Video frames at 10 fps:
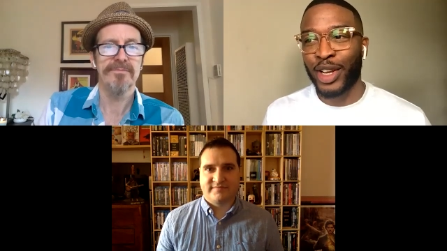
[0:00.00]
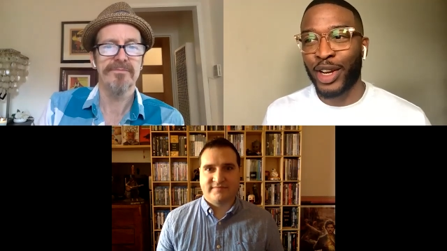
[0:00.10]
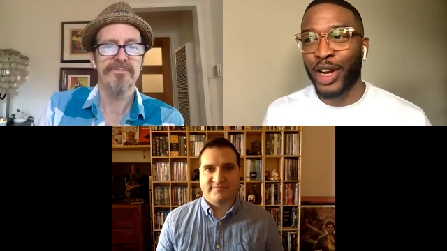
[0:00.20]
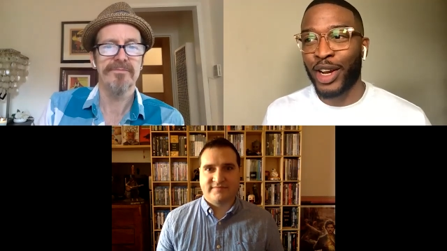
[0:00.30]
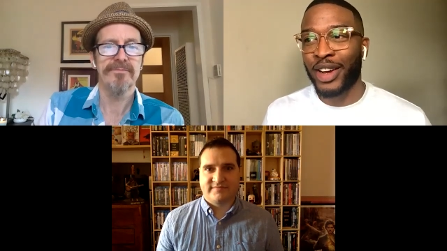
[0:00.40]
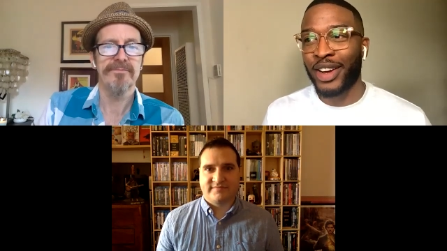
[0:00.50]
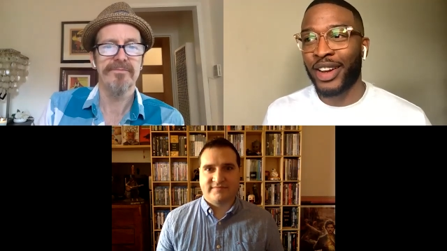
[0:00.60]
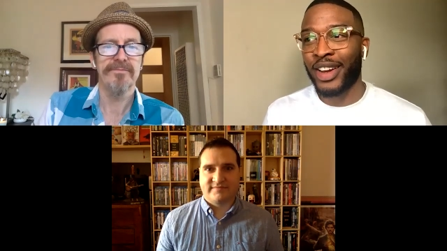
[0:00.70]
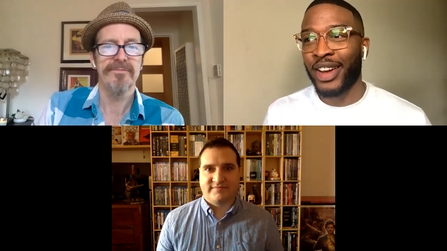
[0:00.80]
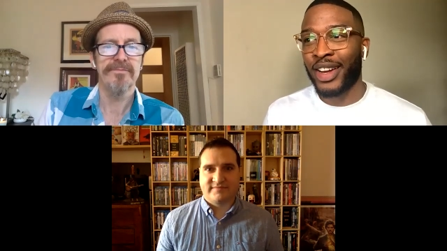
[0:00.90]
Speaker 1: uh,
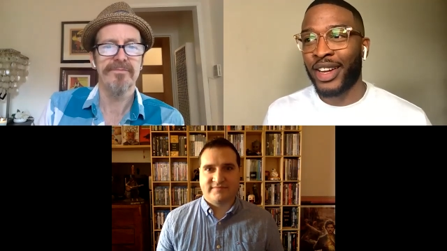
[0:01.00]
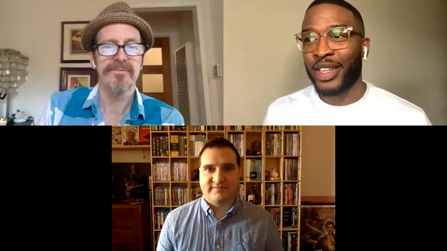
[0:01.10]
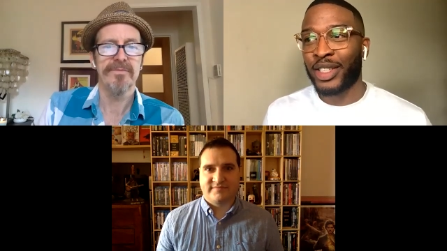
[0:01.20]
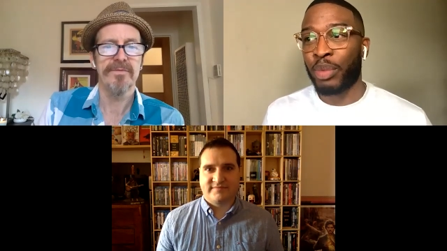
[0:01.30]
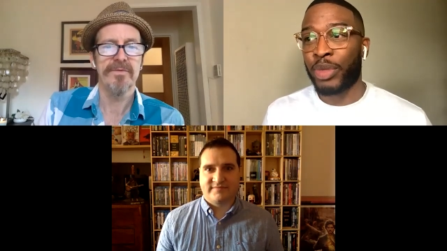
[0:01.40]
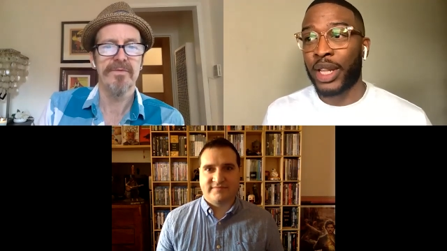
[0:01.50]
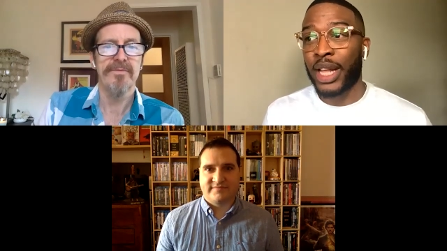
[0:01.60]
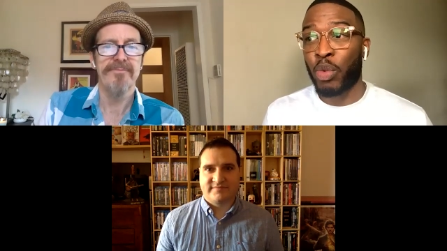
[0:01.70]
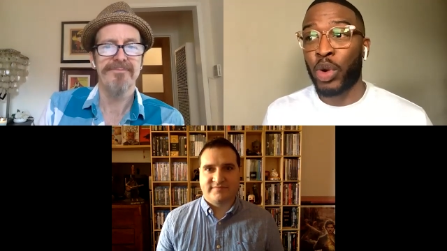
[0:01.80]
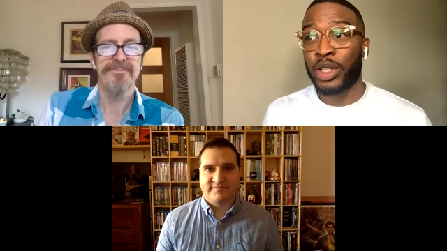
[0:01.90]
uh, something
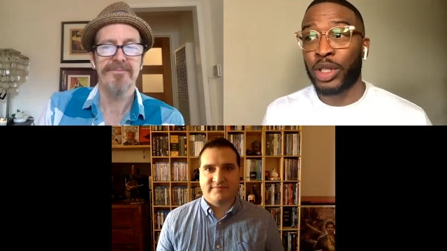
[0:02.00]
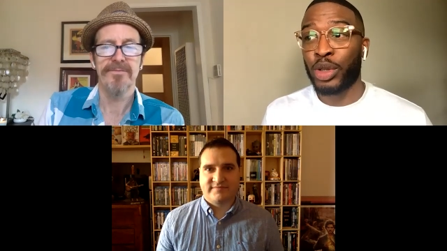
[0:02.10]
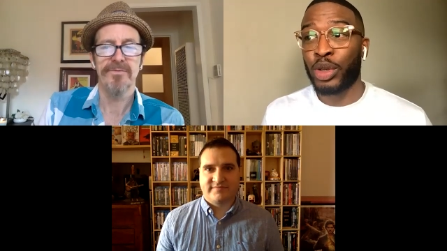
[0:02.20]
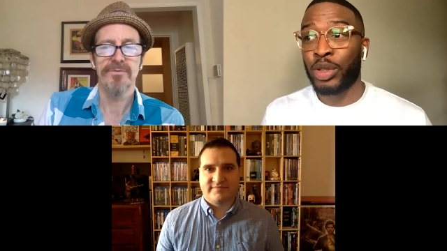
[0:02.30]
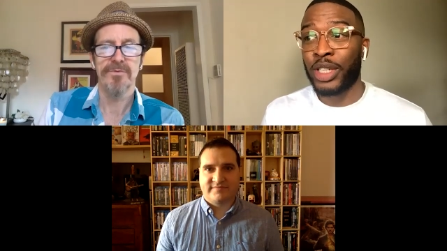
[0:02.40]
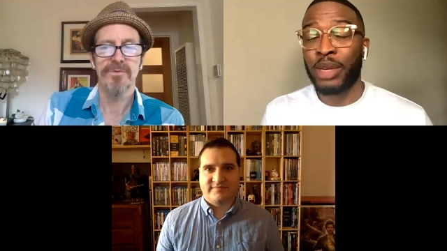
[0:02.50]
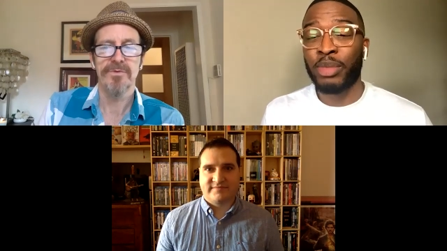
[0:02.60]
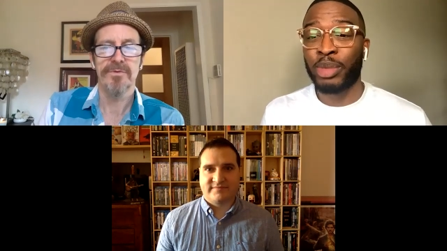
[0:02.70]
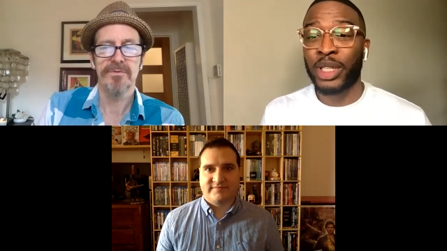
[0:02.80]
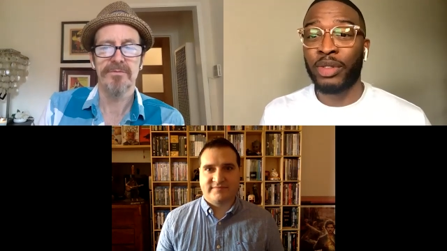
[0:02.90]
that wants to deem
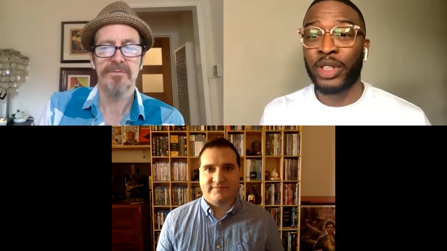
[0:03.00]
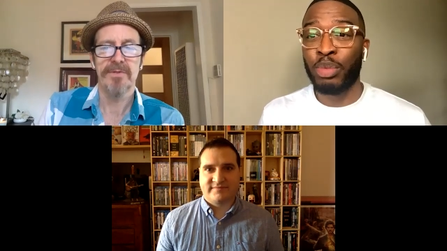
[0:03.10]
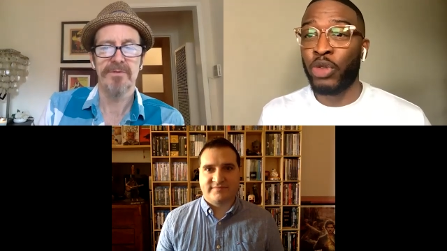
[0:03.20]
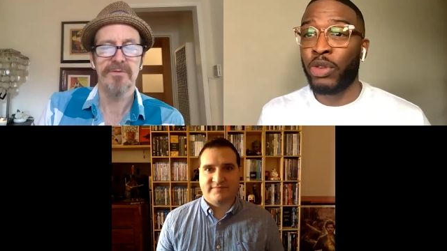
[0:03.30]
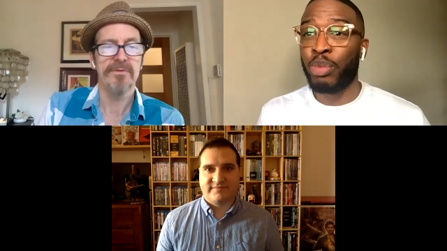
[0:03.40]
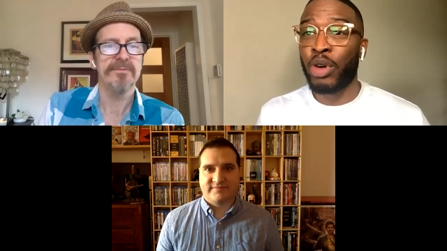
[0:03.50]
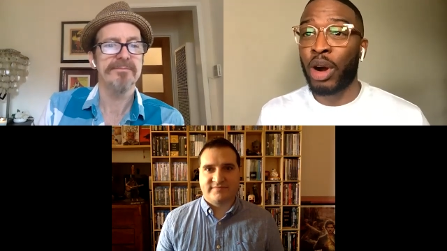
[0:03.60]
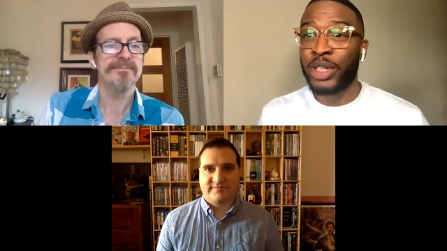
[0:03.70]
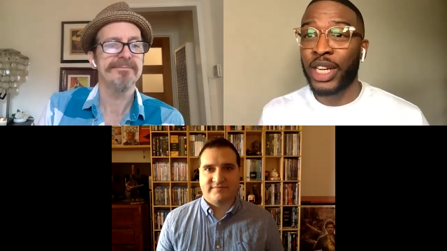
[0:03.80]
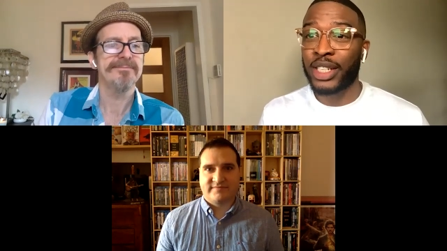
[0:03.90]
themselves immovable
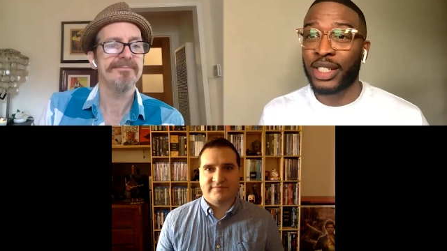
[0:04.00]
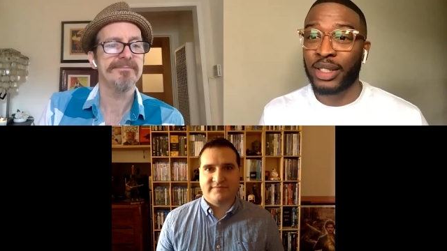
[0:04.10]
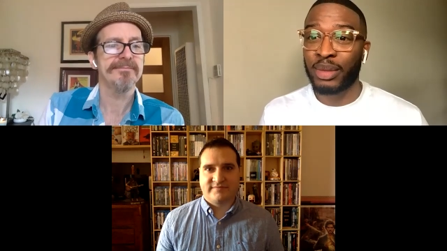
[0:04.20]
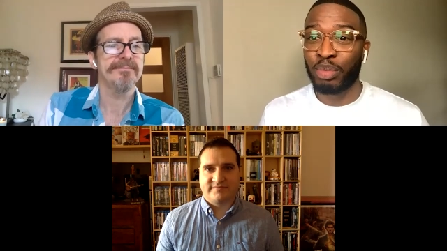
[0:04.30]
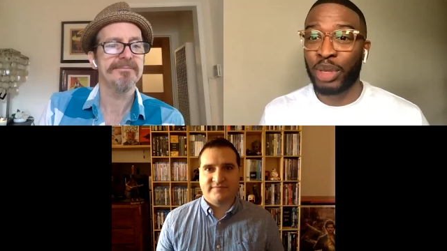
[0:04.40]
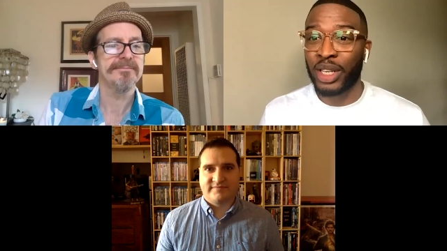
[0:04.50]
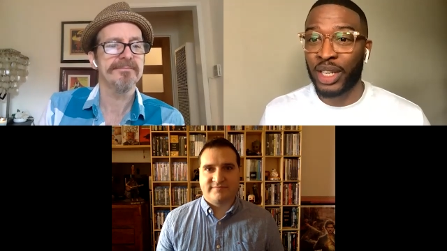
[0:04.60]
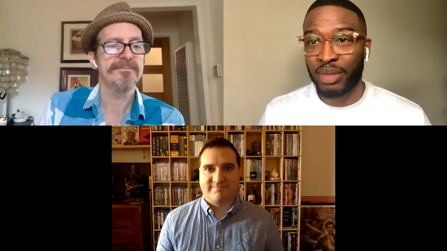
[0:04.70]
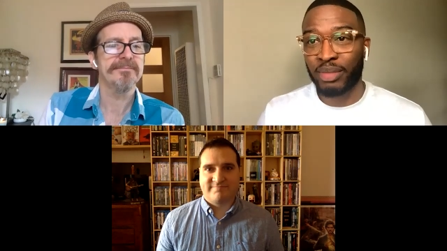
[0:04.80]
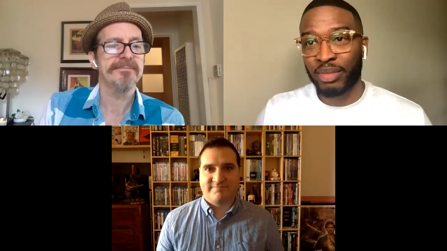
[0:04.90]
objects, be
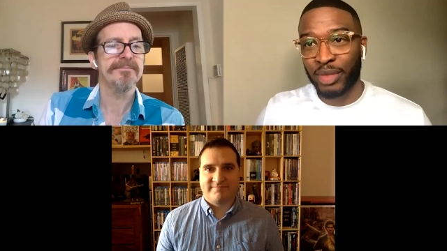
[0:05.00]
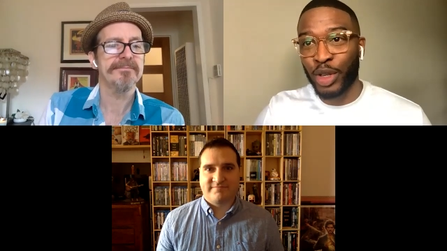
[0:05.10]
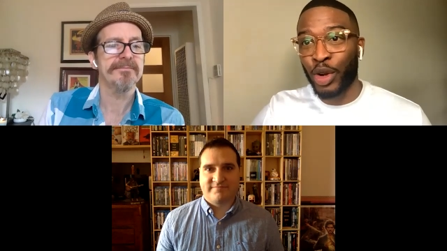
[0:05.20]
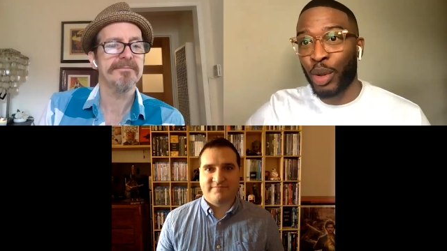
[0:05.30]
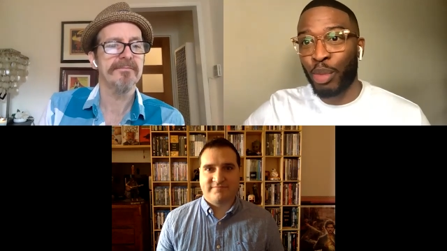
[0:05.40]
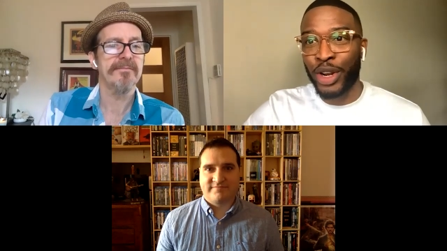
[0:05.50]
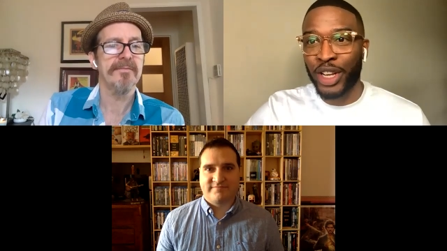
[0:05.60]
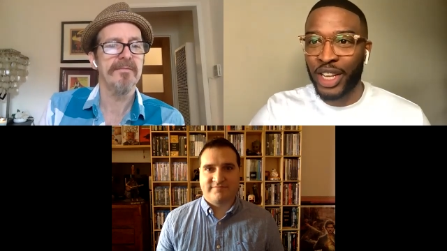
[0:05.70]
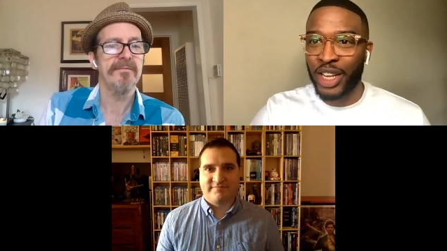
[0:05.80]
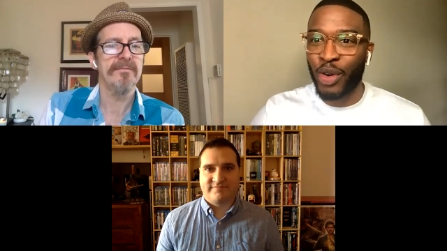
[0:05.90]
it, you know, the
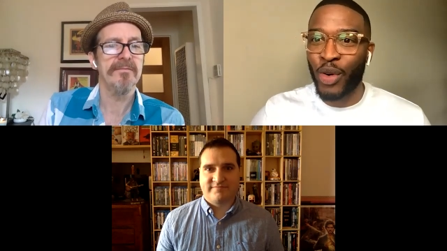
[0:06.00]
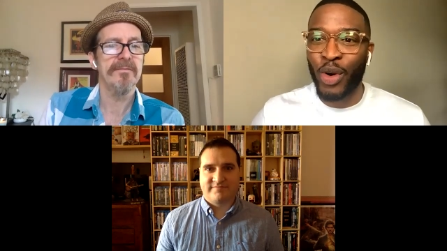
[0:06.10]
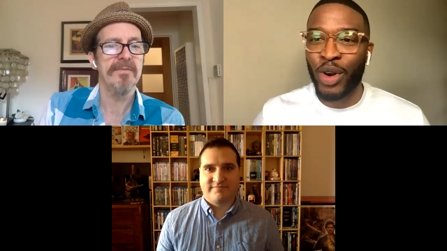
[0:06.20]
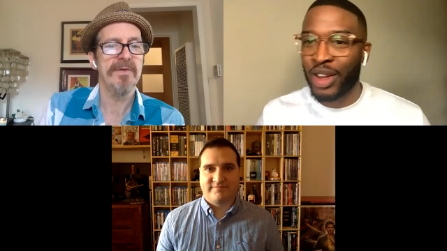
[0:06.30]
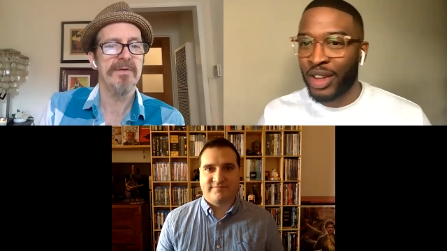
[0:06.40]
monarchy or,